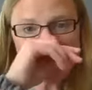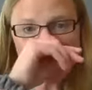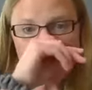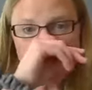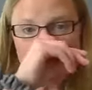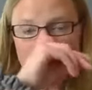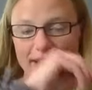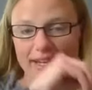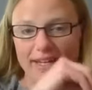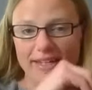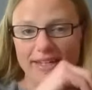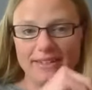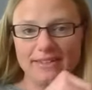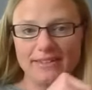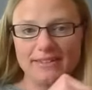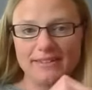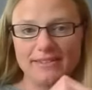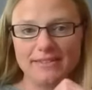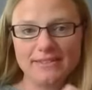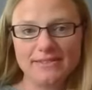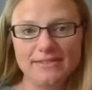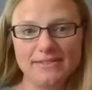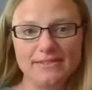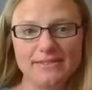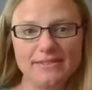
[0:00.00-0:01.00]
but
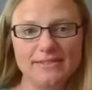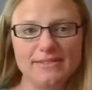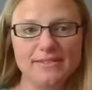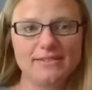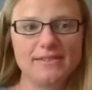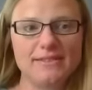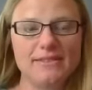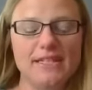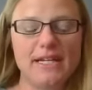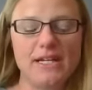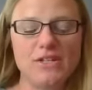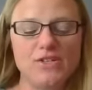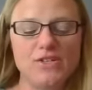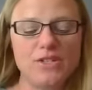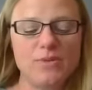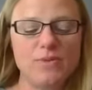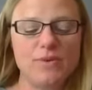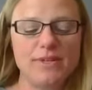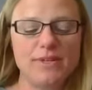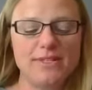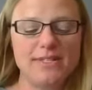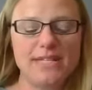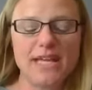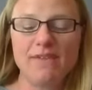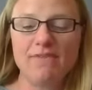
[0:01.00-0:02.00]
I just
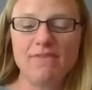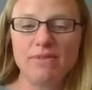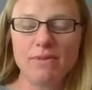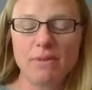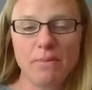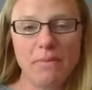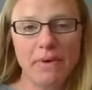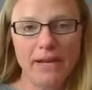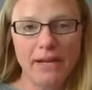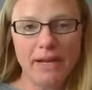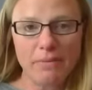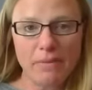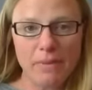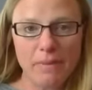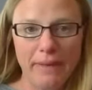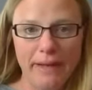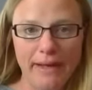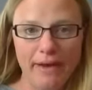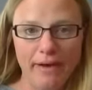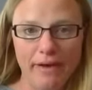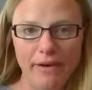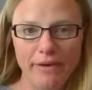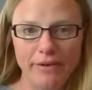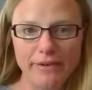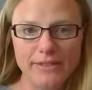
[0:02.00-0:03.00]
want to say from the bottom of my
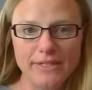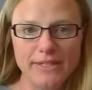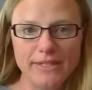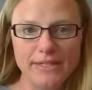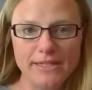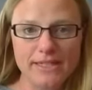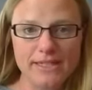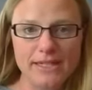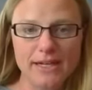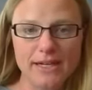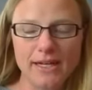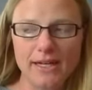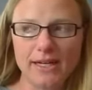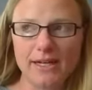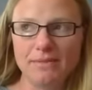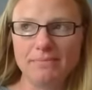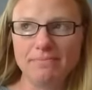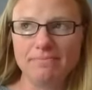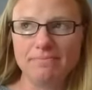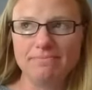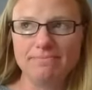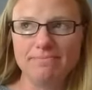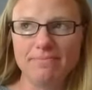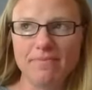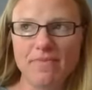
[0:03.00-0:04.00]
heart,
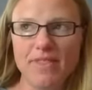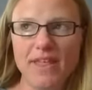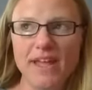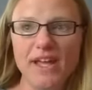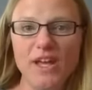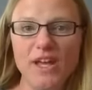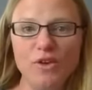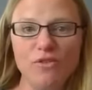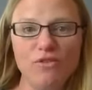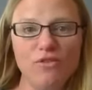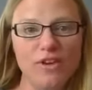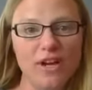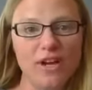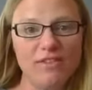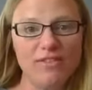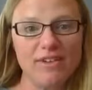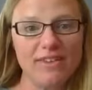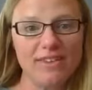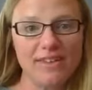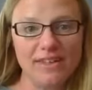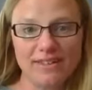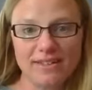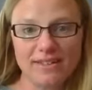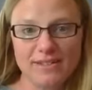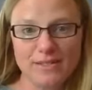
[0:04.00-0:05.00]
um, thank you for
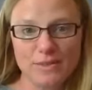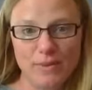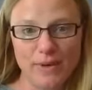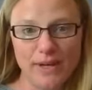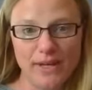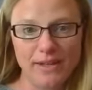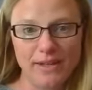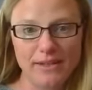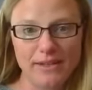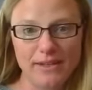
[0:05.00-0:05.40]
everything this week.